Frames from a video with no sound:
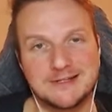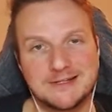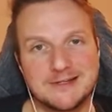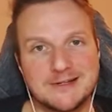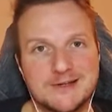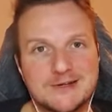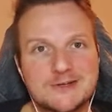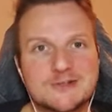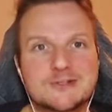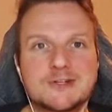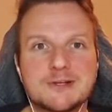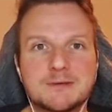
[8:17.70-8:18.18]

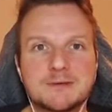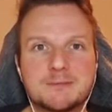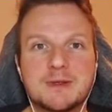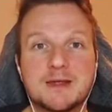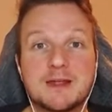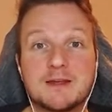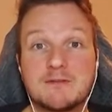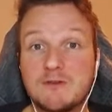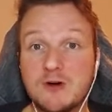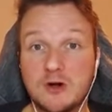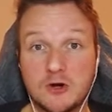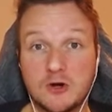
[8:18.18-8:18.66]
should be
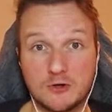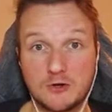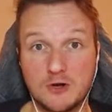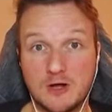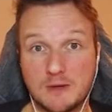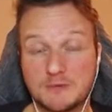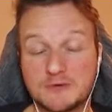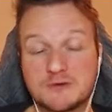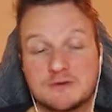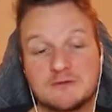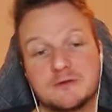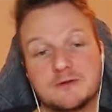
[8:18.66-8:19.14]
a very good
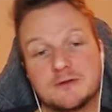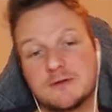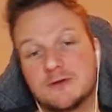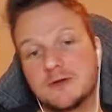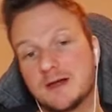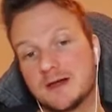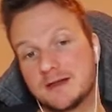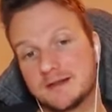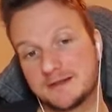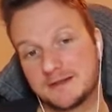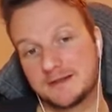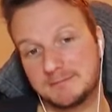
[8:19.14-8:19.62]
option for you
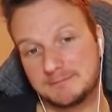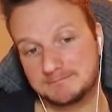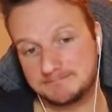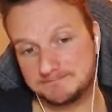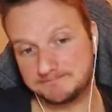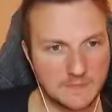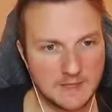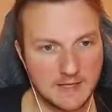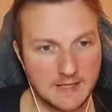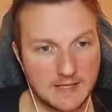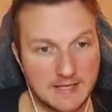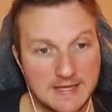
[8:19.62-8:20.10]
guys.
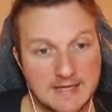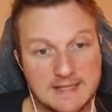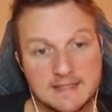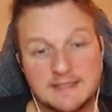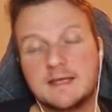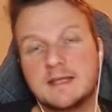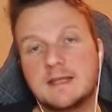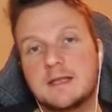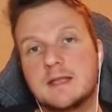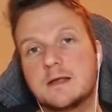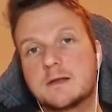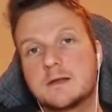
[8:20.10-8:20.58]

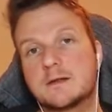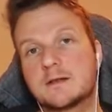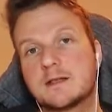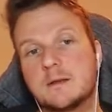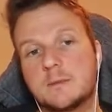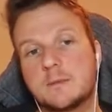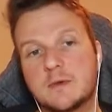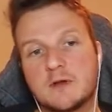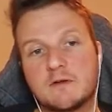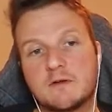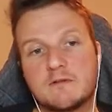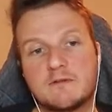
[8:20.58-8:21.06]
Teeny is a little
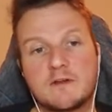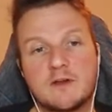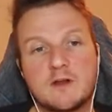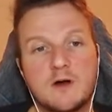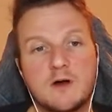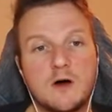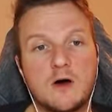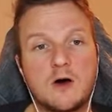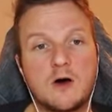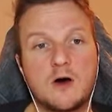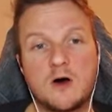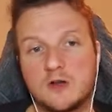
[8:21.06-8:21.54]
bit of
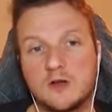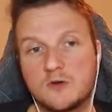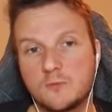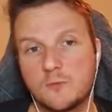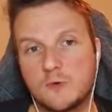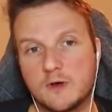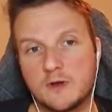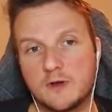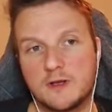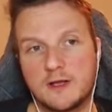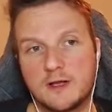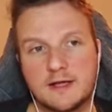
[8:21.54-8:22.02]
an odd
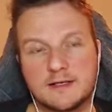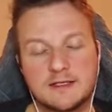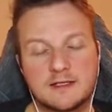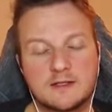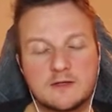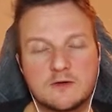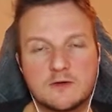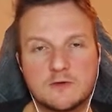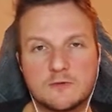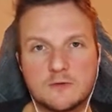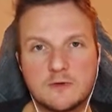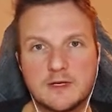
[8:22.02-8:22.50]
one. I did
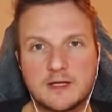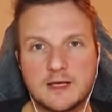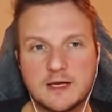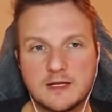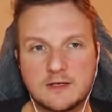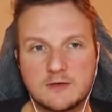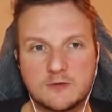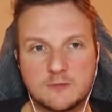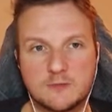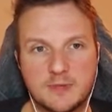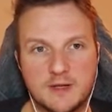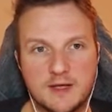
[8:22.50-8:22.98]
not really get
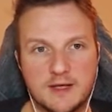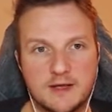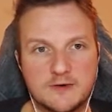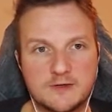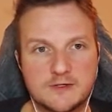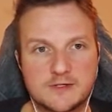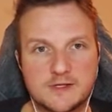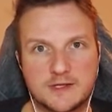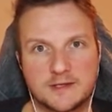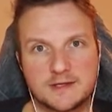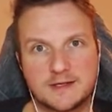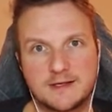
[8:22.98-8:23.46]
to play her
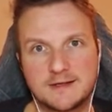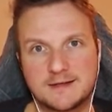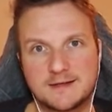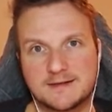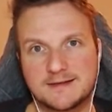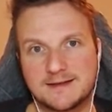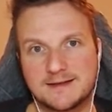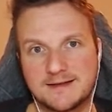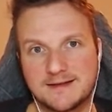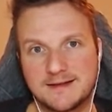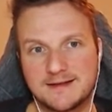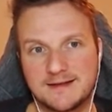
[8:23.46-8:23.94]
just yet
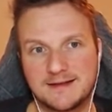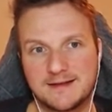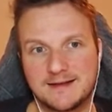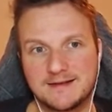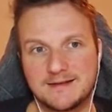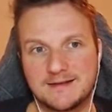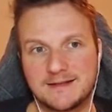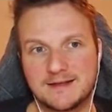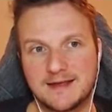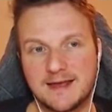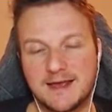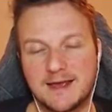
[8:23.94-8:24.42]
in
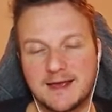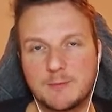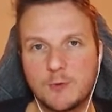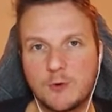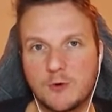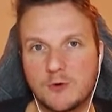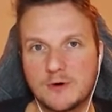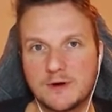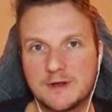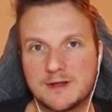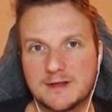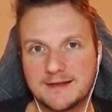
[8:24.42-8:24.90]
the game
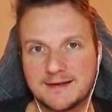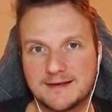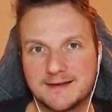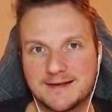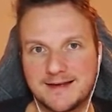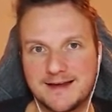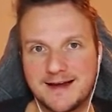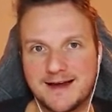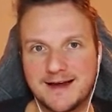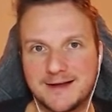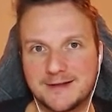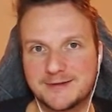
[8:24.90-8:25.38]
or in
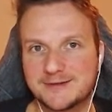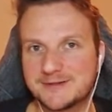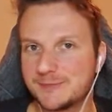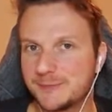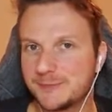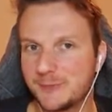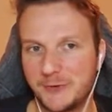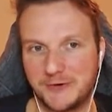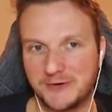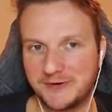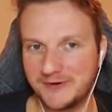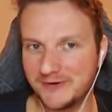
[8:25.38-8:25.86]
Castle
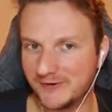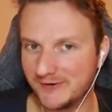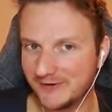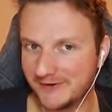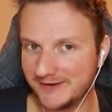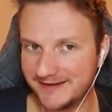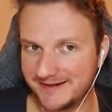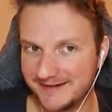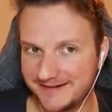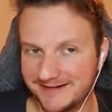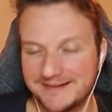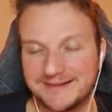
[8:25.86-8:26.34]
Burn
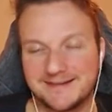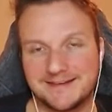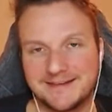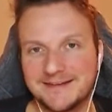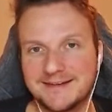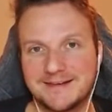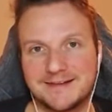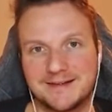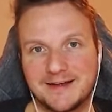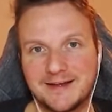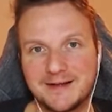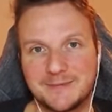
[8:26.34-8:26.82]
earlier,
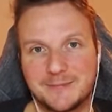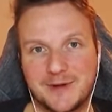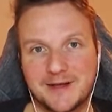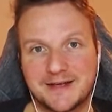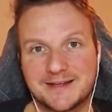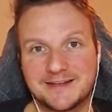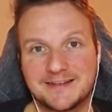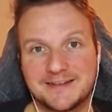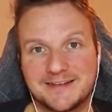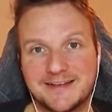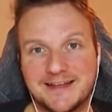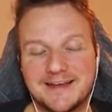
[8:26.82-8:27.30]
back
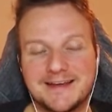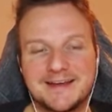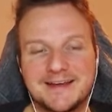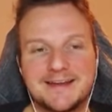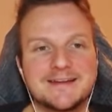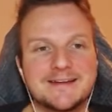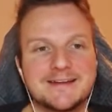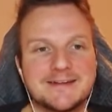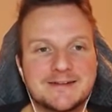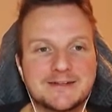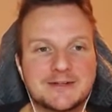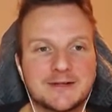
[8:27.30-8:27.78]
in the day,
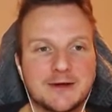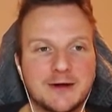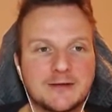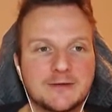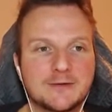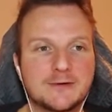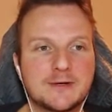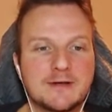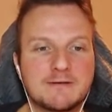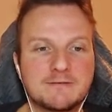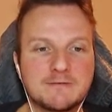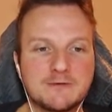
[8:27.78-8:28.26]
so I
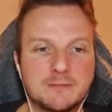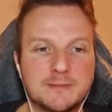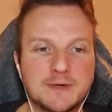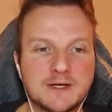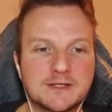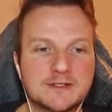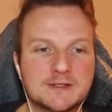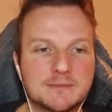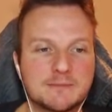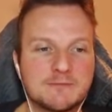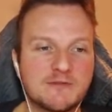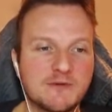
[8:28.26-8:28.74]
don't have too
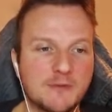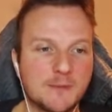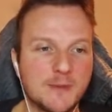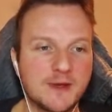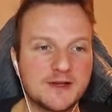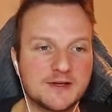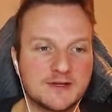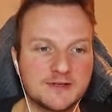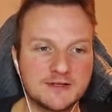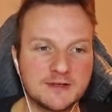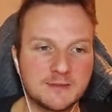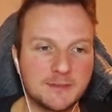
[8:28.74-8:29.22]
much
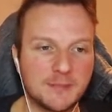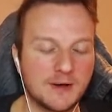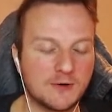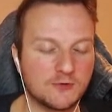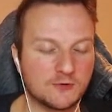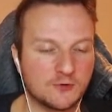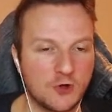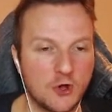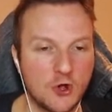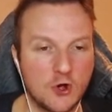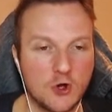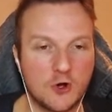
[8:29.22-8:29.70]
information
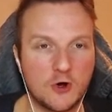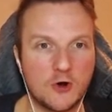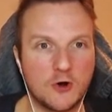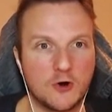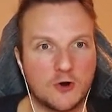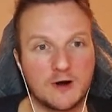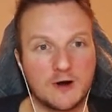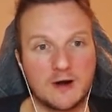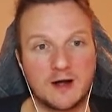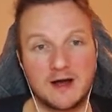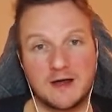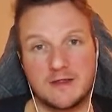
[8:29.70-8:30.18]
about
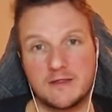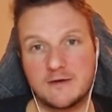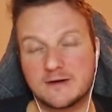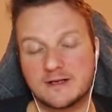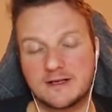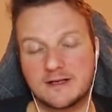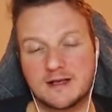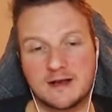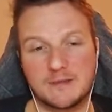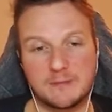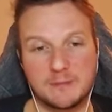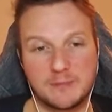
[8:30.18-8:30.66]
her other
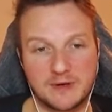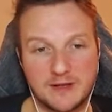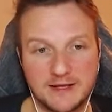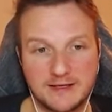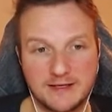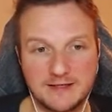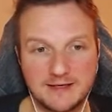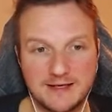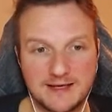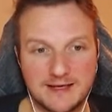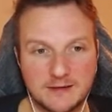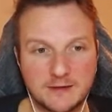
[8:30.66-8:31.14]
than I played
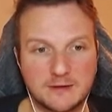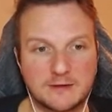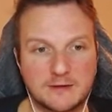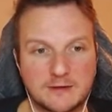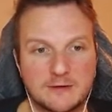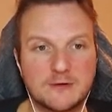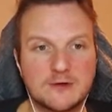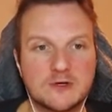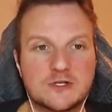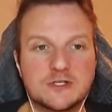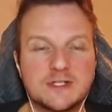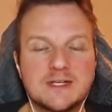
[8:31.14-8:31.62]
against
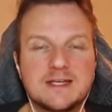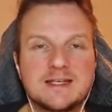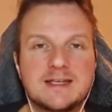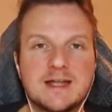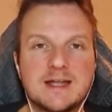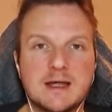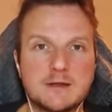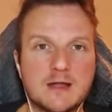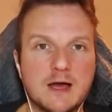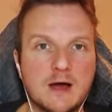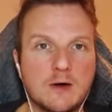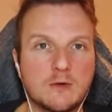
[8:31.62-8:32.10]
her. She
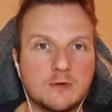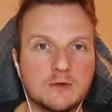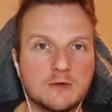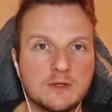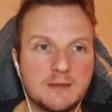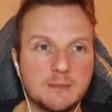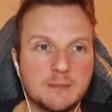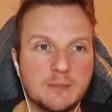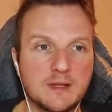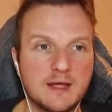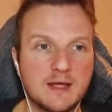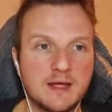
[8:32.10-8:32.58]
does out
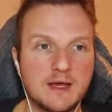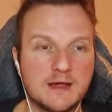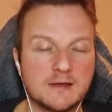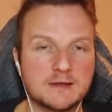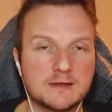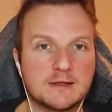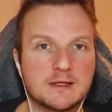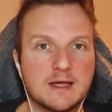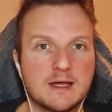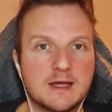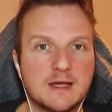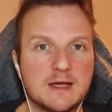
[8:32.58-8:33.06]

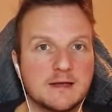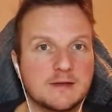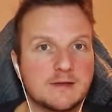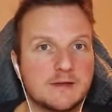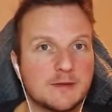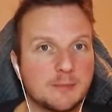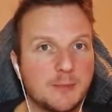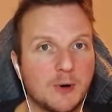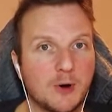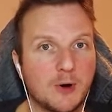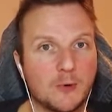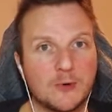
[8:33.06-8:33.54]
DPS the
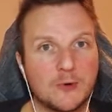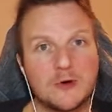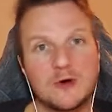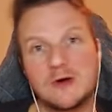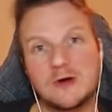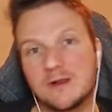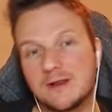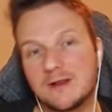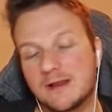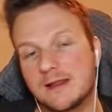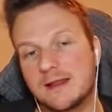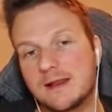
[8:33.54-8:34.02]
bow
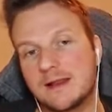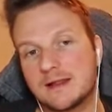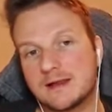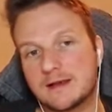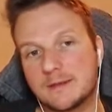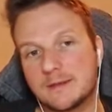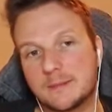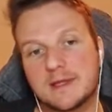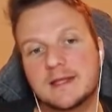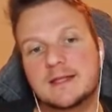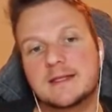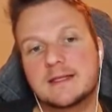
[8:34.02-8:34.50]
girl a little
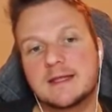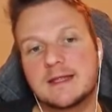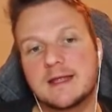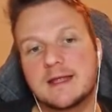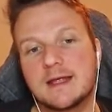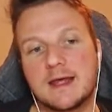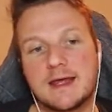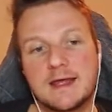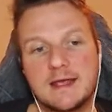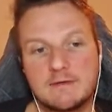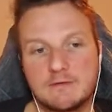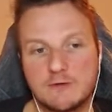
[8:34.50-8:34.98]
bit,
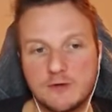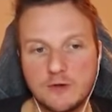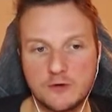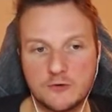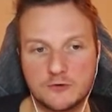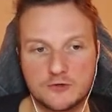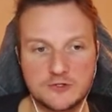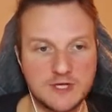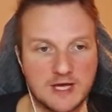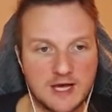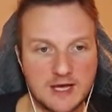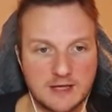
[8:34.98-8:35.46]
even though
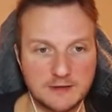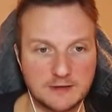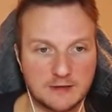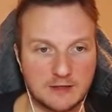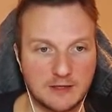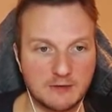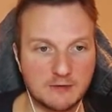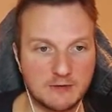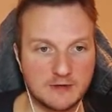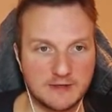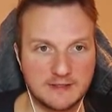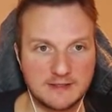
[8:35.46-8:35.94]
she has a
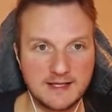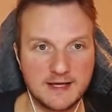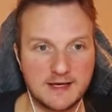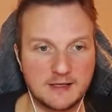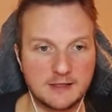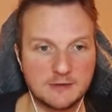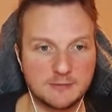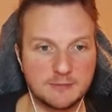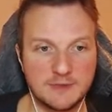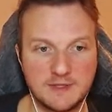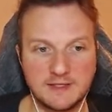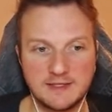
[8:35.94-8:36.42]
lower attack
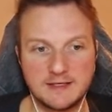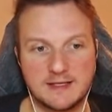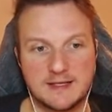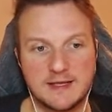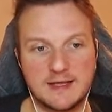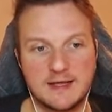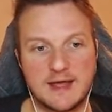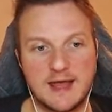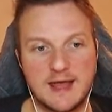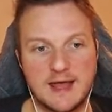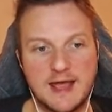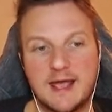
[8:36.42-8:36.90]
speed,
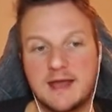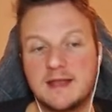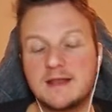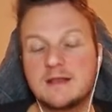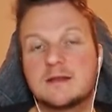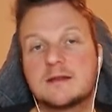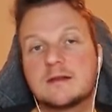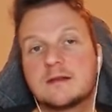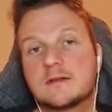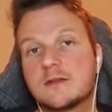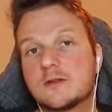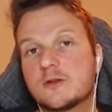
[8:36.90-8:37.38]

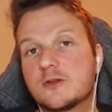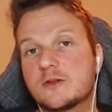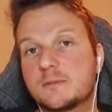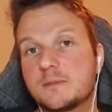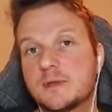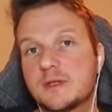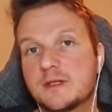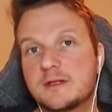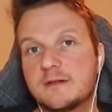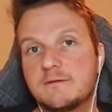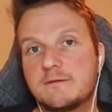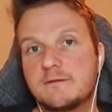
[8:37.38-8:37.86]
and the
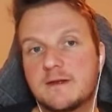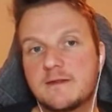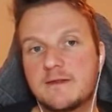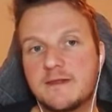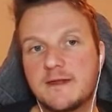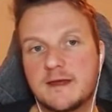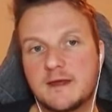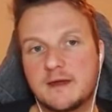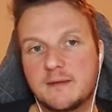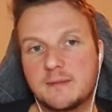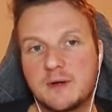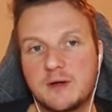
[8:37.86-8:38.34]
specific
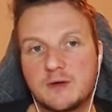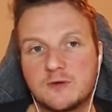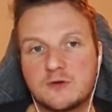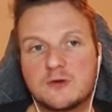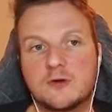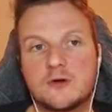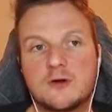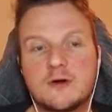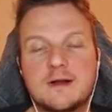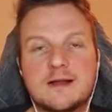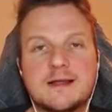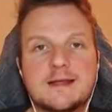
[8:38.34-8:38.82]
thing about
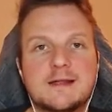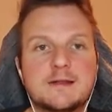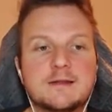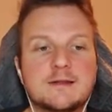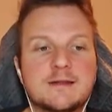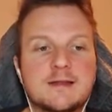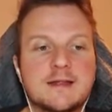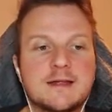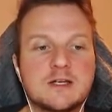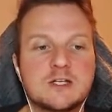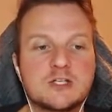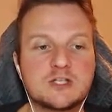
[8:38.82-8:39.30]
her is
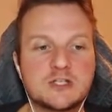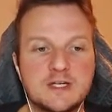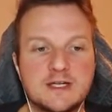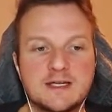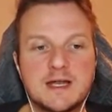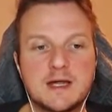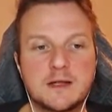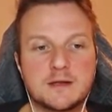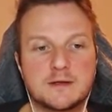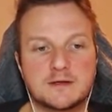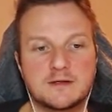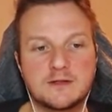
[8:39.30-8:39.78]
she
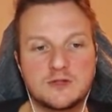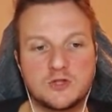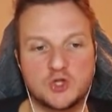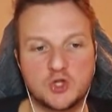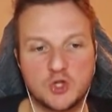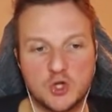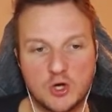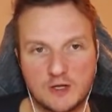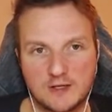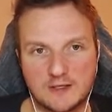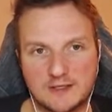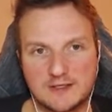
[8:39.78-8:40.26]
does
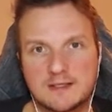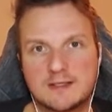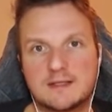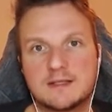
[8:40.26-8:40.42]
not